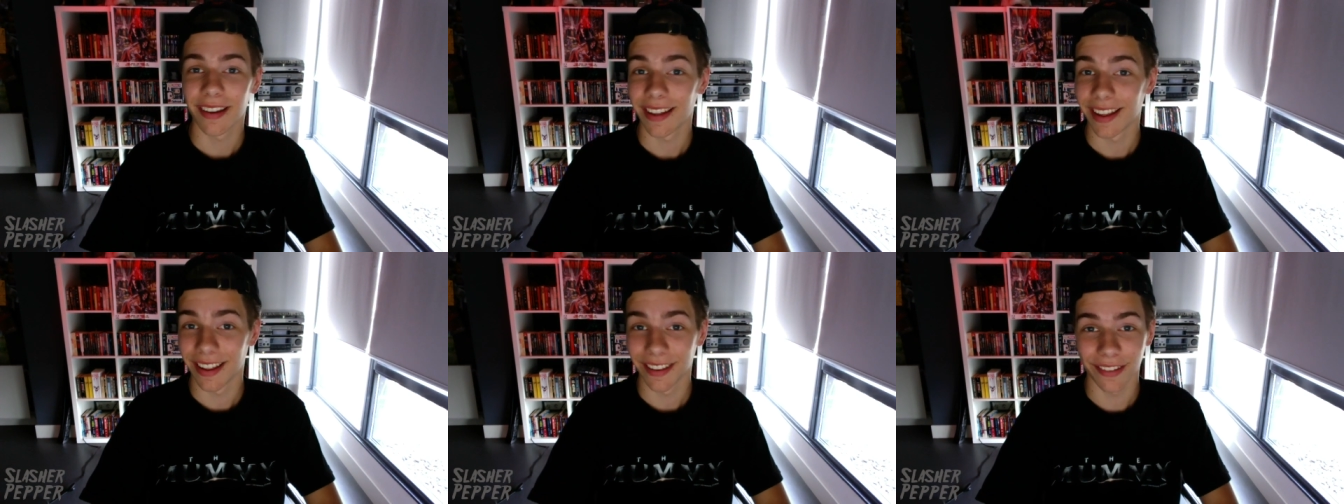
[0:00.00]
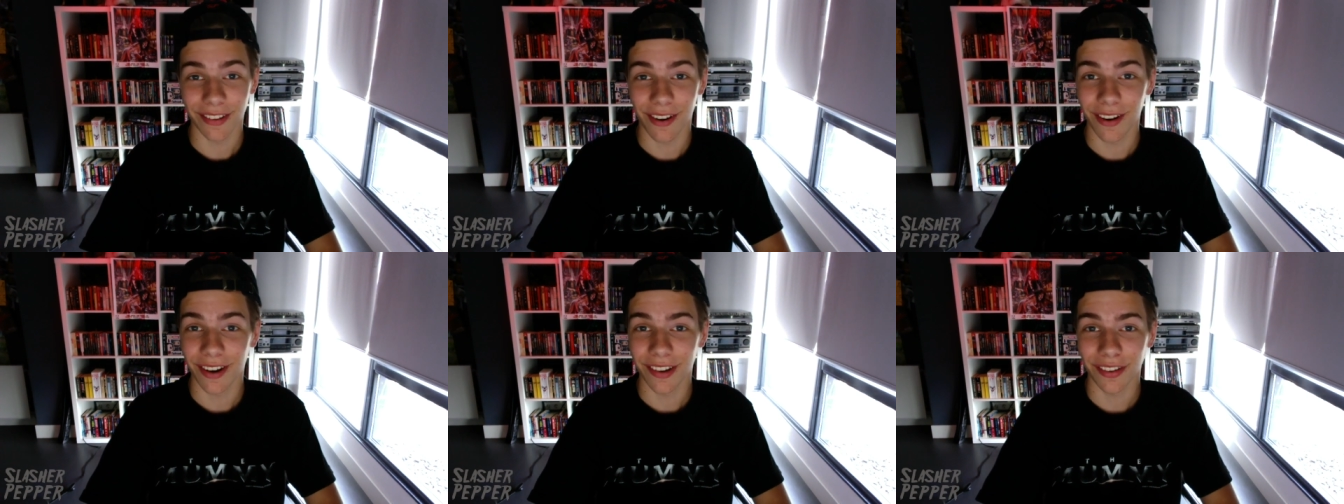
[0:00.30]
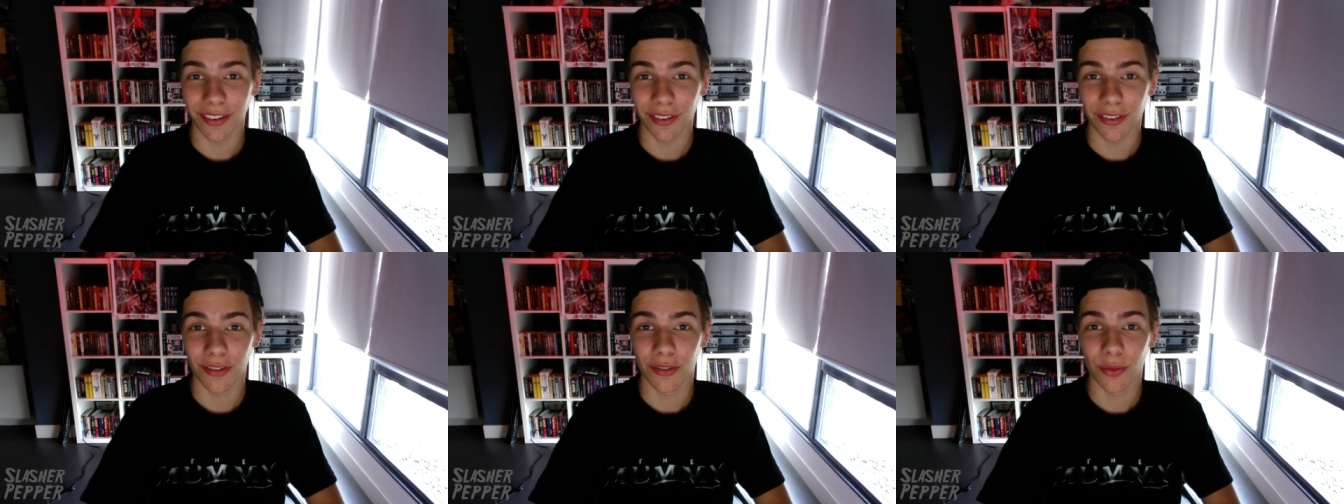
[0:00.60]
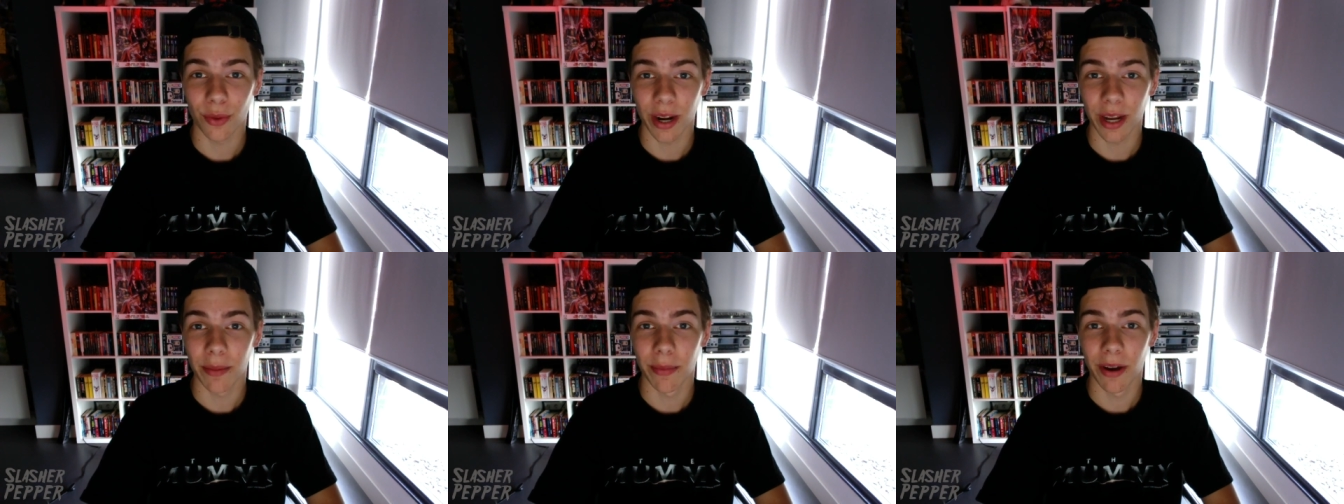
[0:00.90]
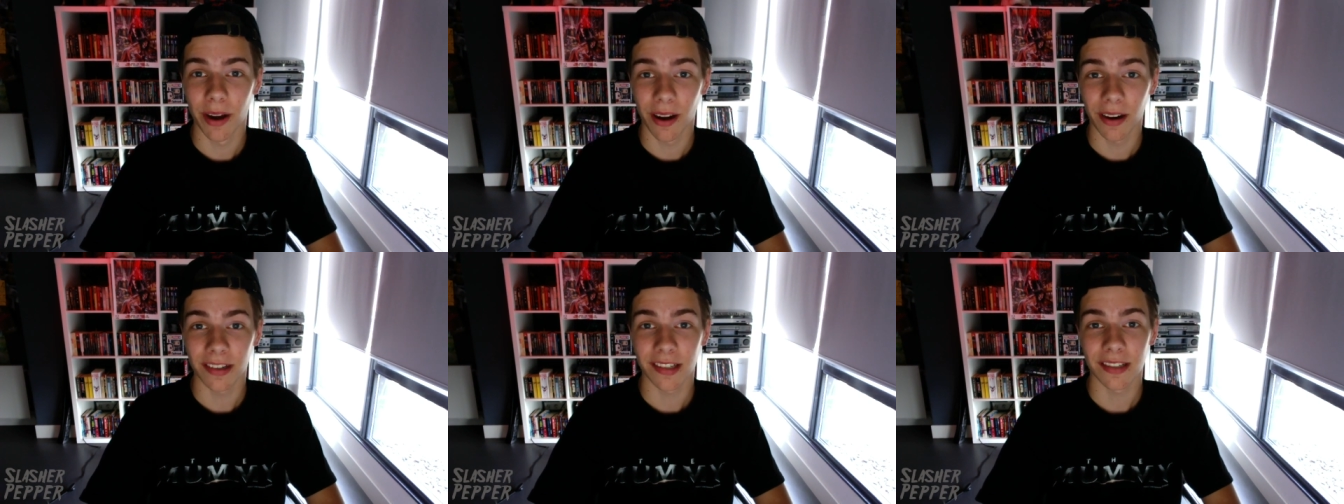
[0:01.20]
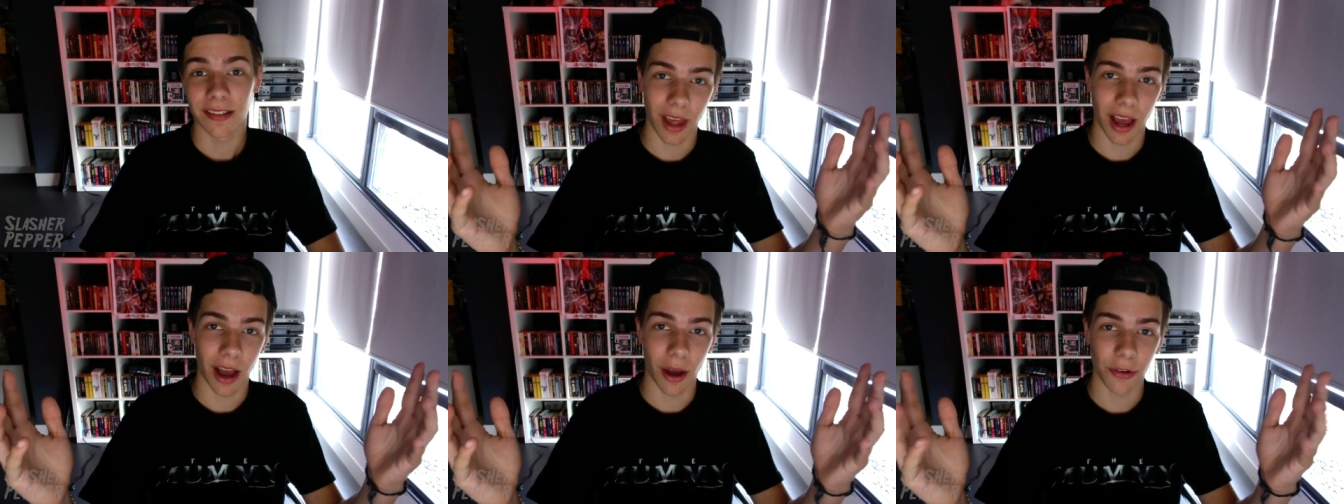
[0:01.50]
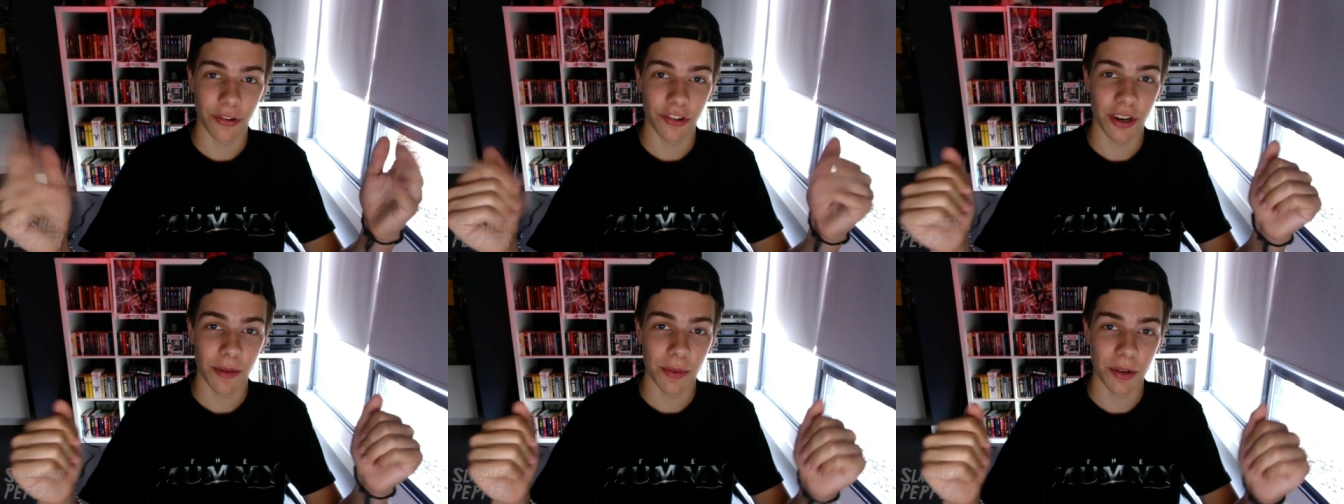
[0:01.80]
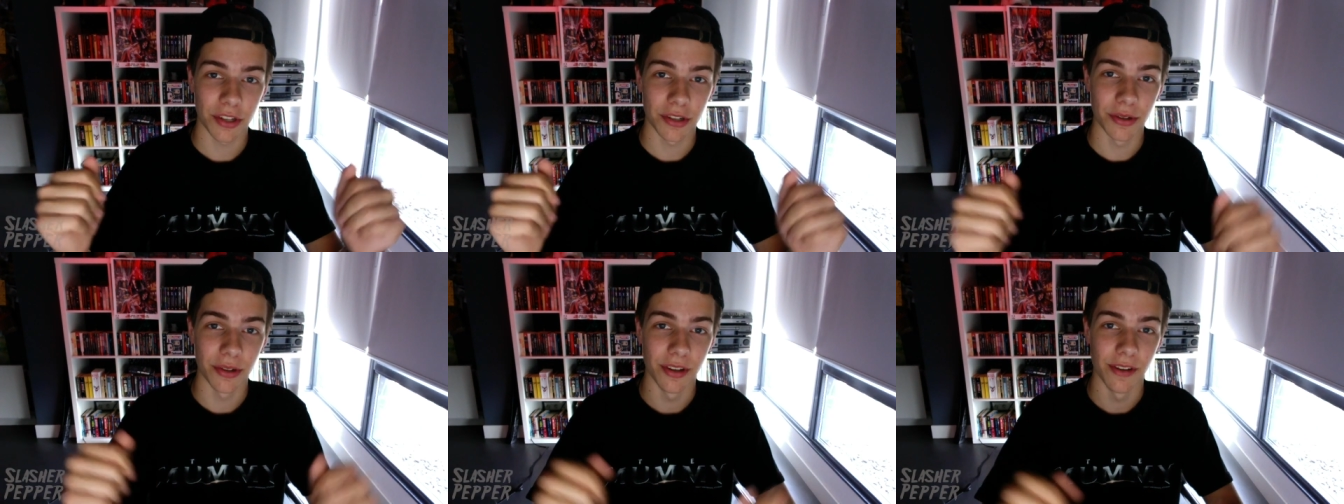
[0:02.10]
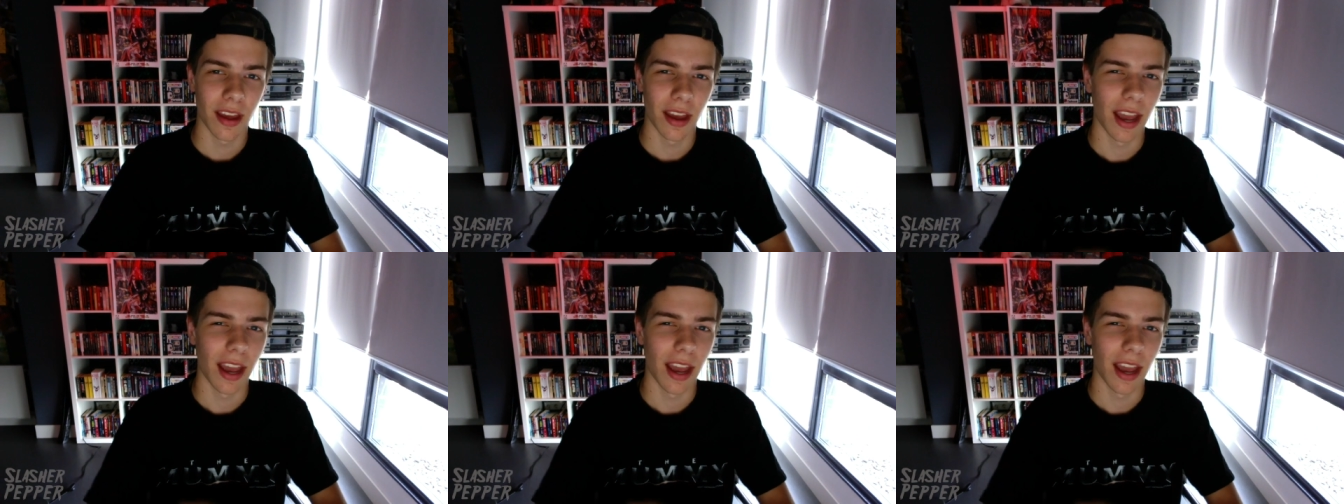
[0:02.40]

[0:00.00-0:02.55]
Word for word: As long as it's 20 bucks, I'll ship it to you.